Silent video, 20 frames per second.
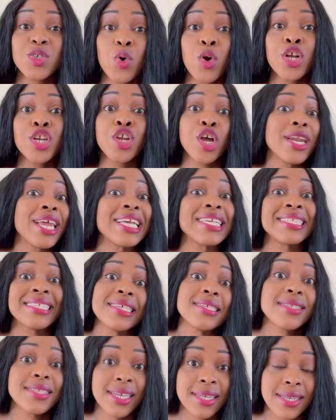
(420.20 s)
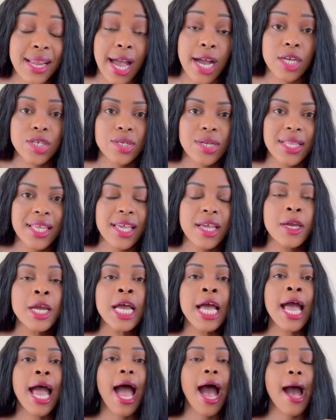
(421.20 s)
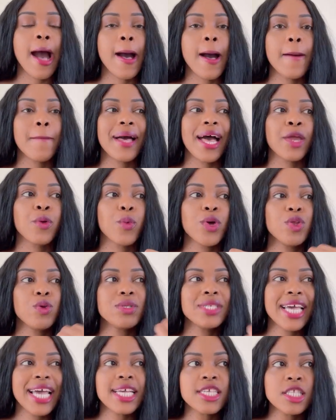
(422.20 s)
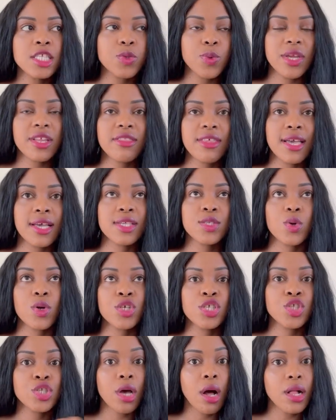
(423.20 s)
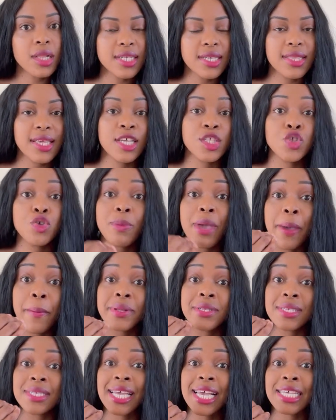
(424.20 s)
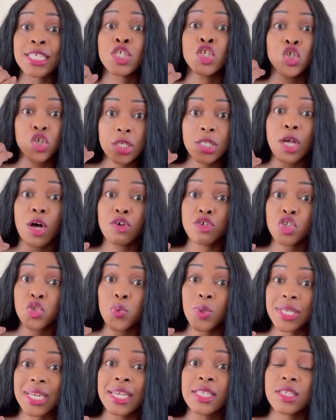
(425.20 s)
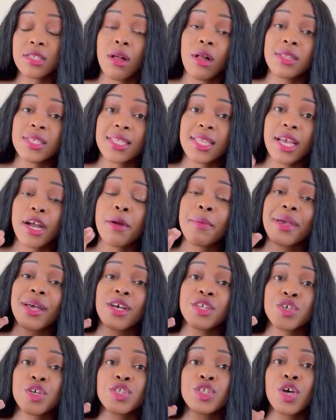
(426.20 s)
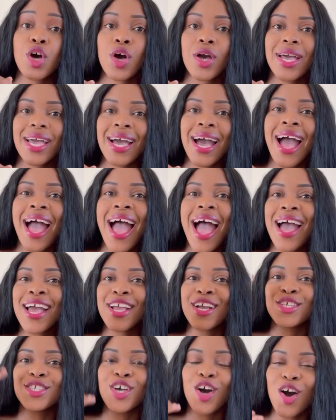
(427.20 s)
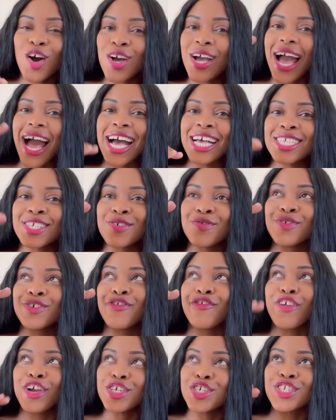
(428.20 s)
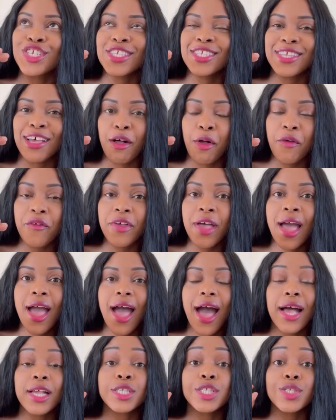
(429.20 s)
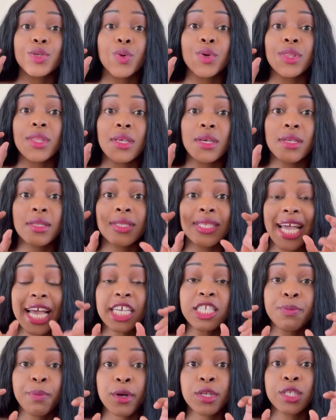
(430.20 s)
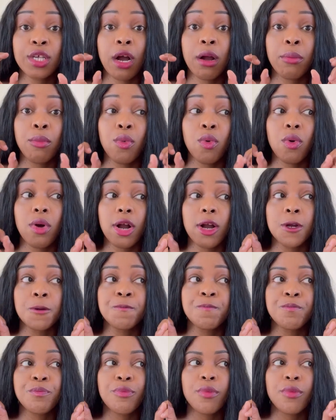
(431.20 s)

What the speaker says: or non-existent, actually. And when you taste sweet things or salty things, you'll be able to taste just how sweet and salty they are, because your tongue has refreshed itself, and so the taste buds are more